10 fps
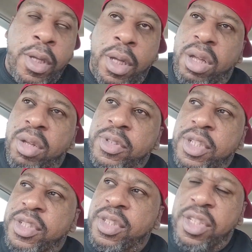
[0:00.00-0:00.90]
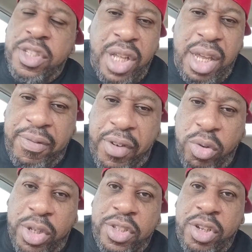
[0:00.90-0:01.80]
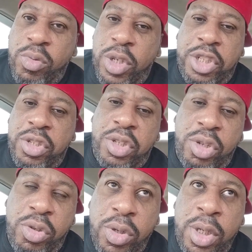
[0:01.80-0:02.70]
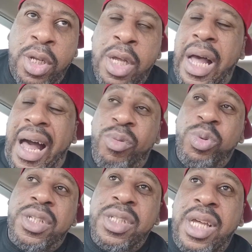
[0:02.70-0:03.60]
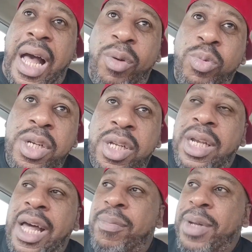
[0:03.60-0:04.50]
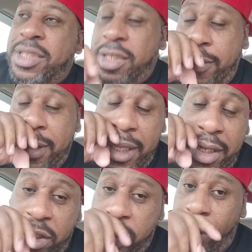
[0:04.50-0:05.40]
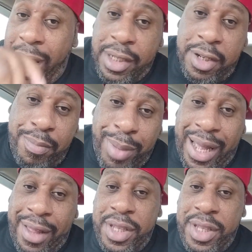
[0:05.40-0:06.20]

Um, just just stay focused on what you're doing I wouldn't I wouldn't allow myself to get distracted by the